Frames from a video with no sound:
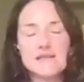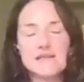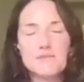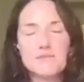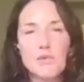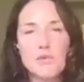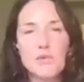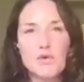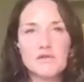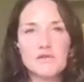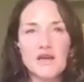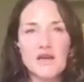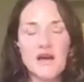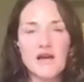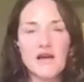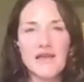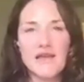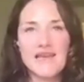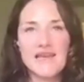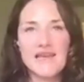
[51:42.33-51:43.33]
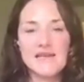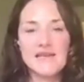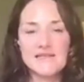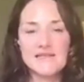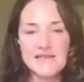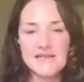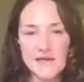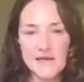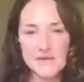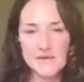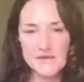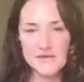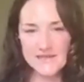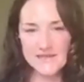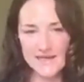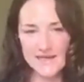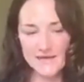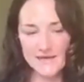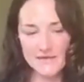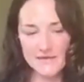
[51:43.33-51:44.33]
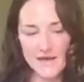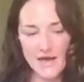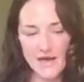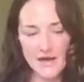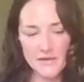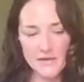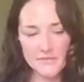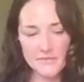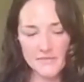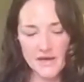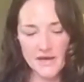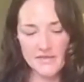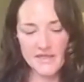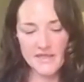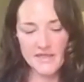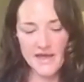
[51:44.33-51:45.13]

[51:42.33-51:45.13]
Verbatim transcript: So that's at Sport I E D O C. DOC.